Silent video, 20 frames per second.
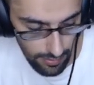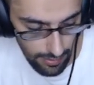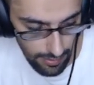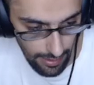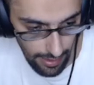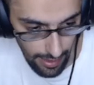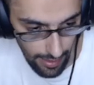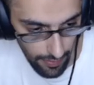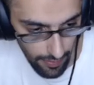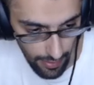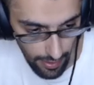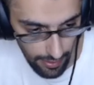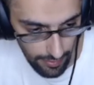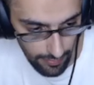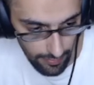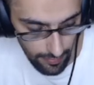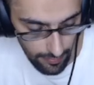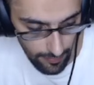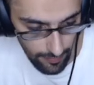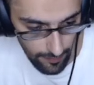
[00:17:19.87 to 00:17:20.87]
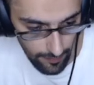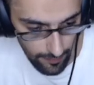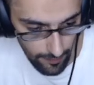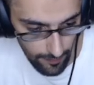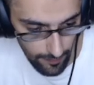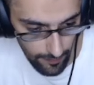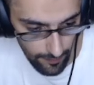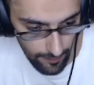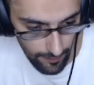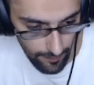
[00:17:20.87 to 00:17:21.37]
and then
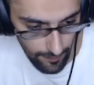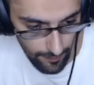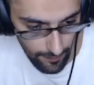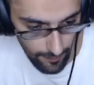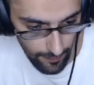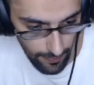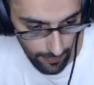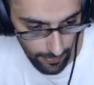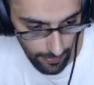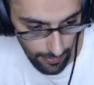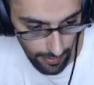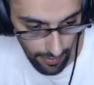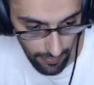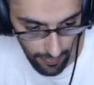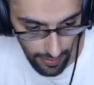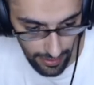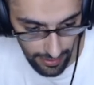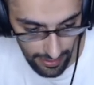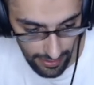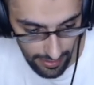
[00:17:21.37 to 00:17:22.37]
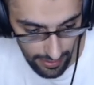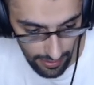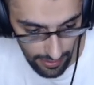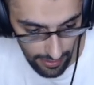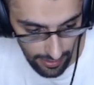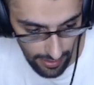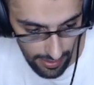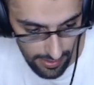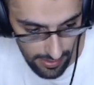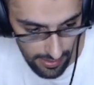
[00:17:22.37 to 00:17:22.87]

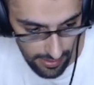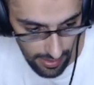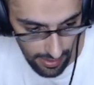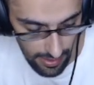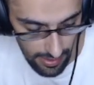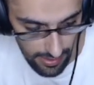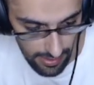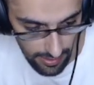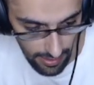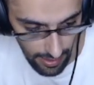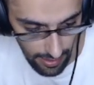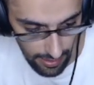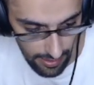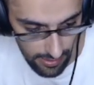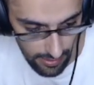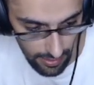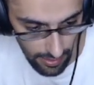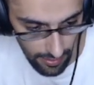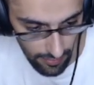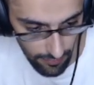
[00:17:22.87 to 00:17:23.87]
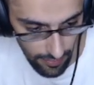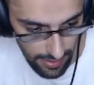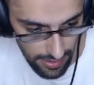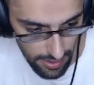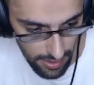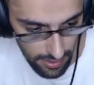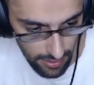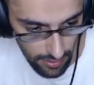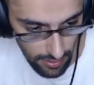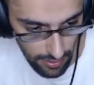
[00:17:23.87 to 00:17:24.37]
his king is
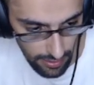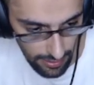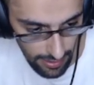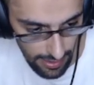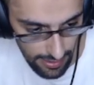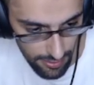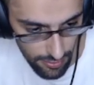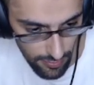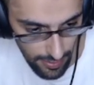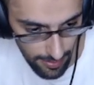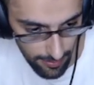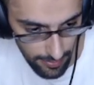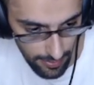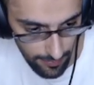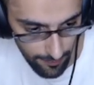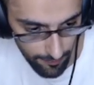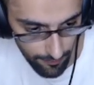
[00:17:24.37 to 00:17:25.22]
eventually gonna get trapped.